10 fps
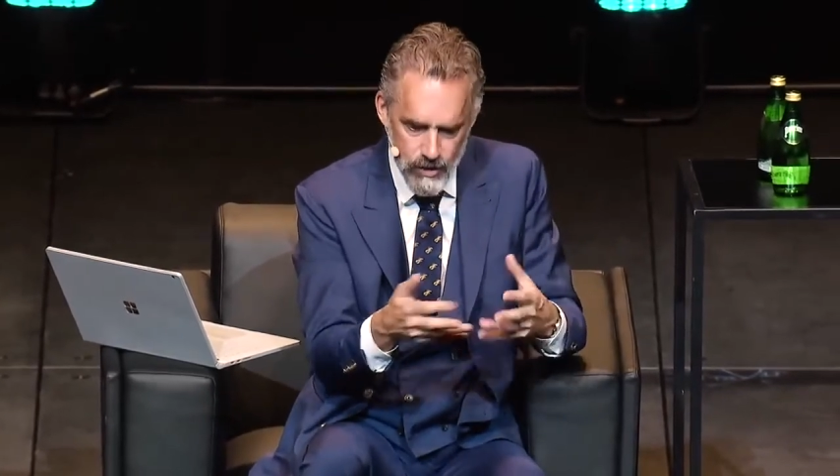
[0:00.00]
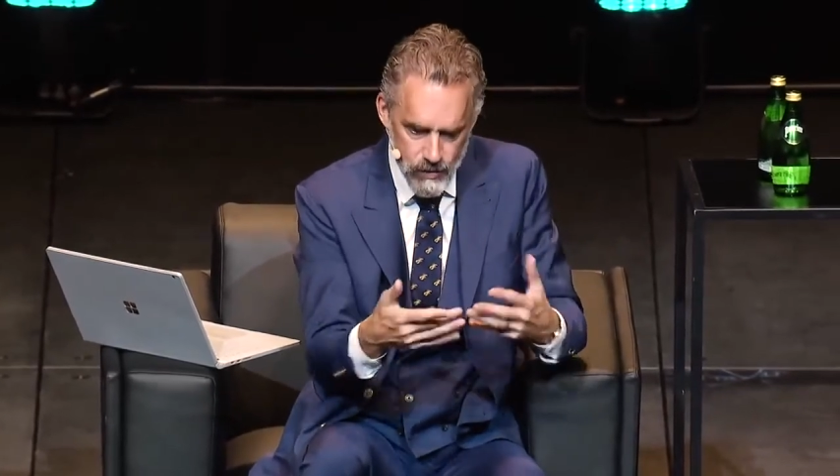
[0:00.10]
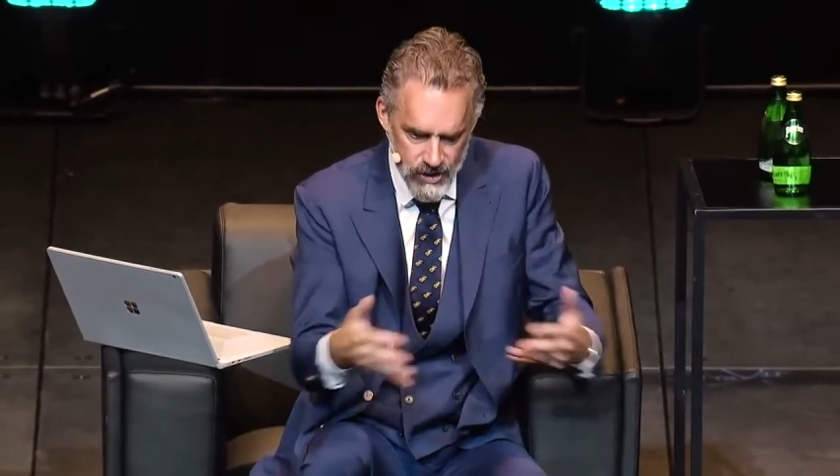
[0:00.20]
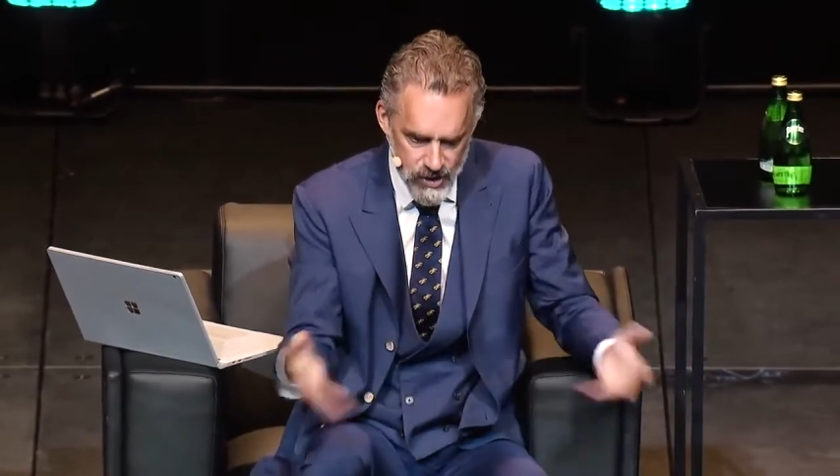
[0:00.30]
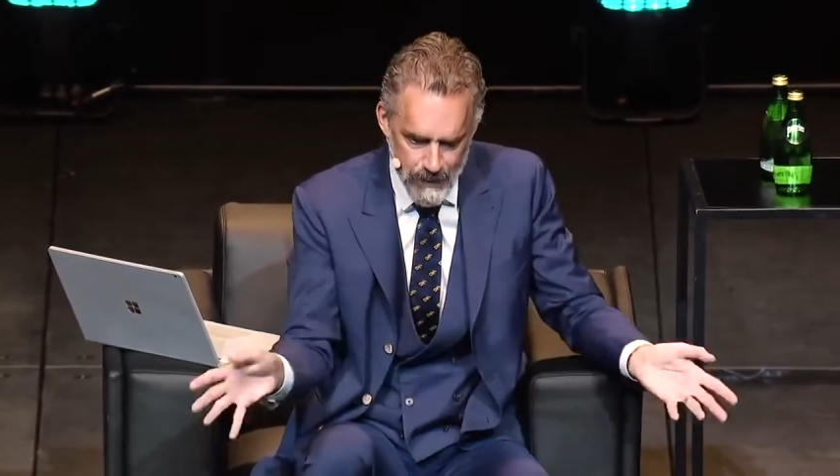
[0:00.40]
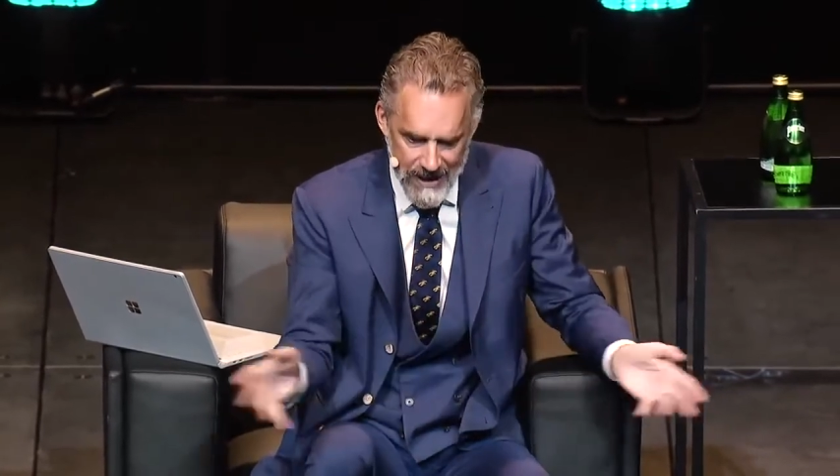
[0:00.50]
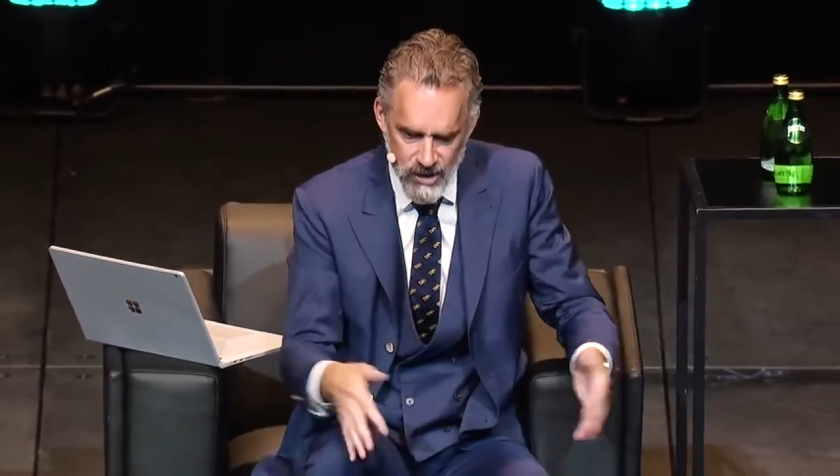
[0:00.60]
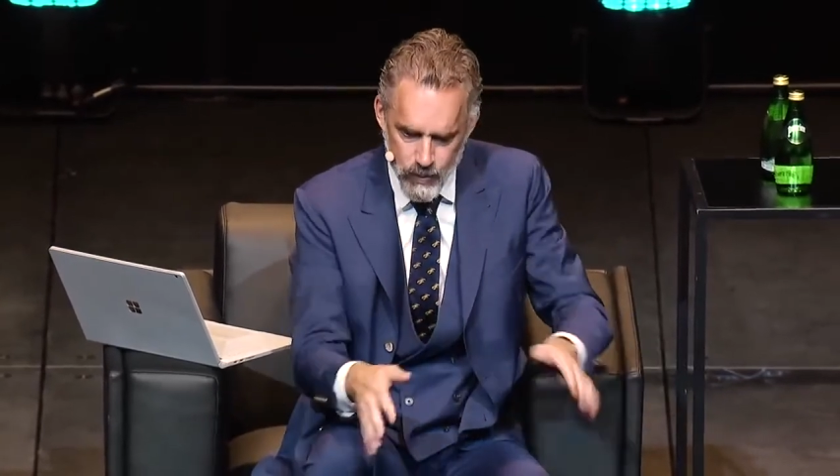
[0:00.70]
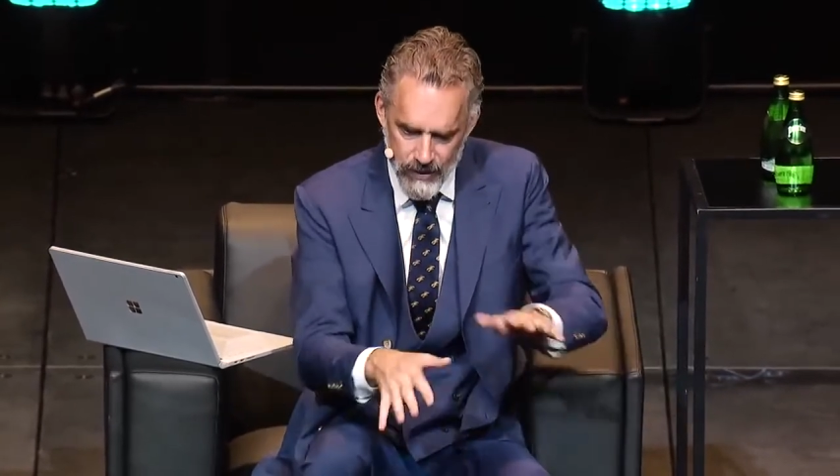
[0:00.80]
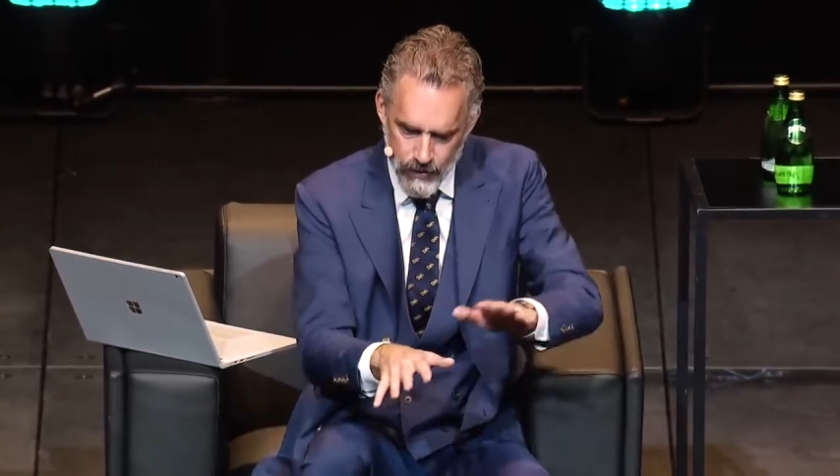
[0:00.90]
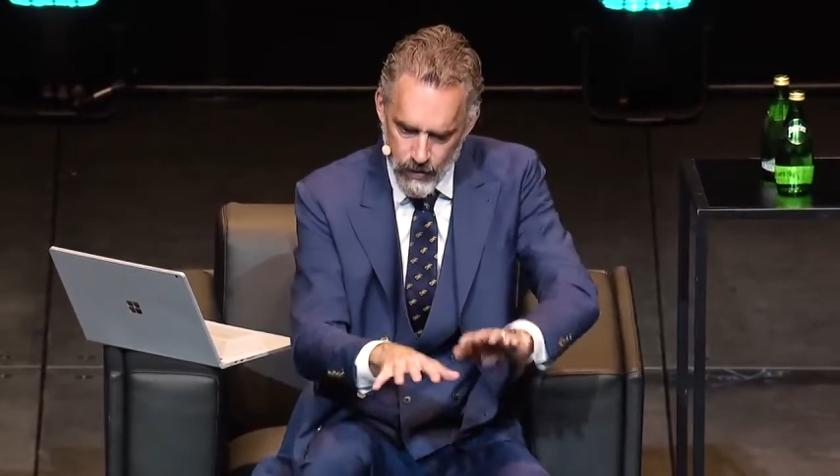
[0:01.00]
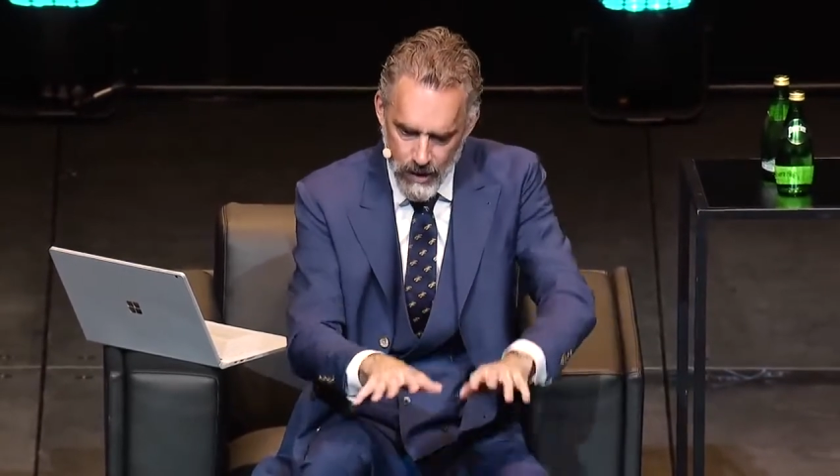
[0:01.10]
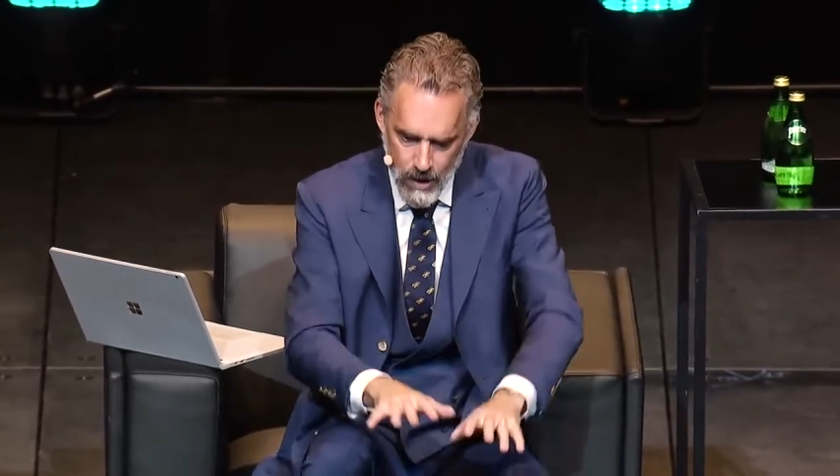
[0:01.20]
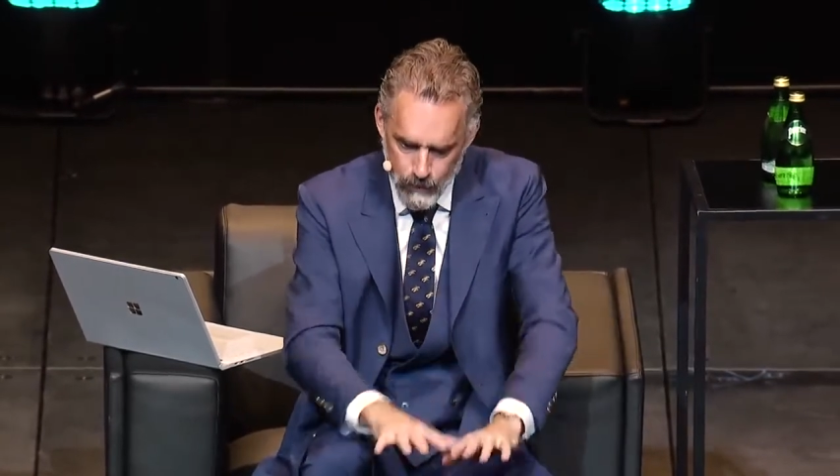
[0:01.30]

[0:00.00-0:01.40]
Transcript: you dispense with or